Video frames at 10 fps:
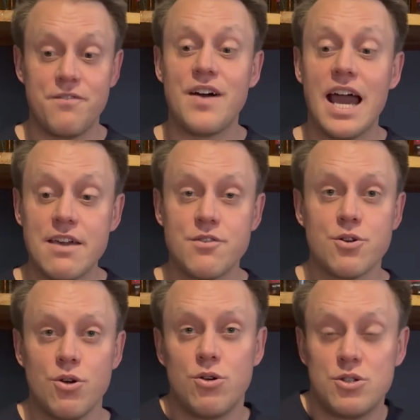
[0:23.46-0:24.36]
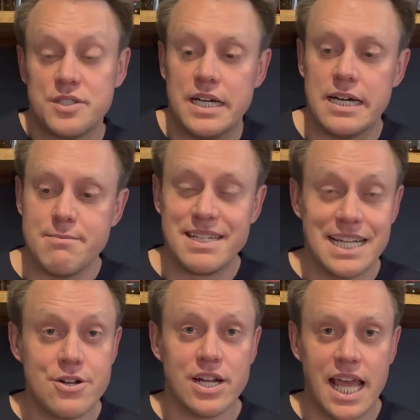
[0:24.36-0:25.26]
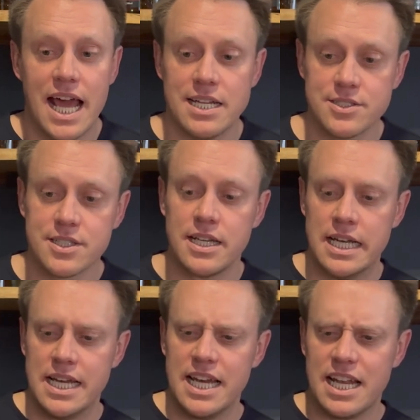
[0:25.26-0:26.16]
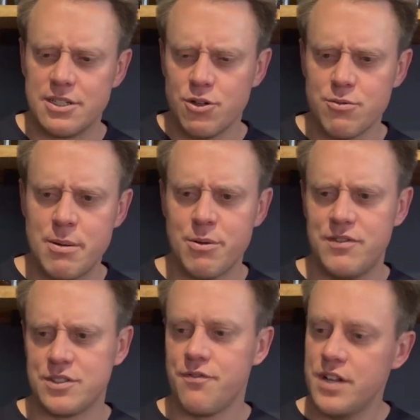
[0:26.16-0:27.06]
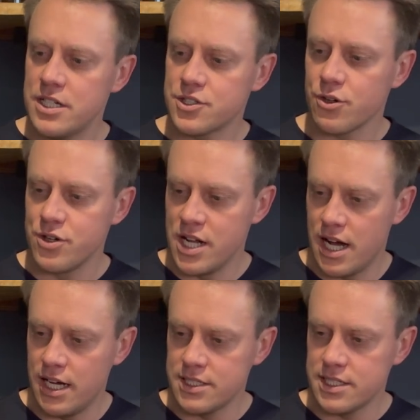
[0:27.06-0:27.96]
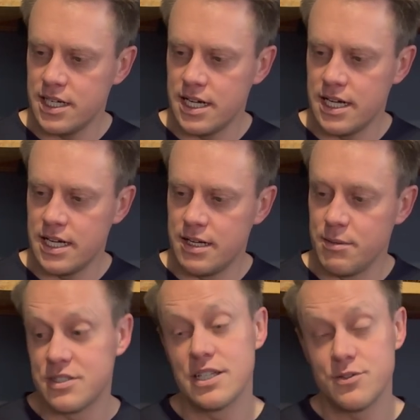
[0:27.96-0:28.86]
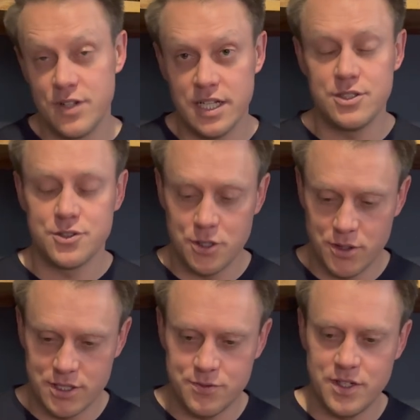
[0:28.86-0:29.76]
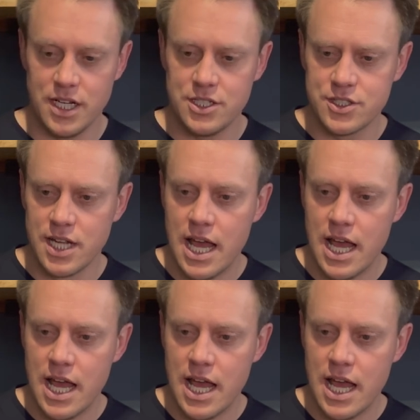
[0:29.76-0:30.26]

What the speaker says: 5-year-old Madeira cask, and I don't remember if it's finished or not. It says finished, so it's finished.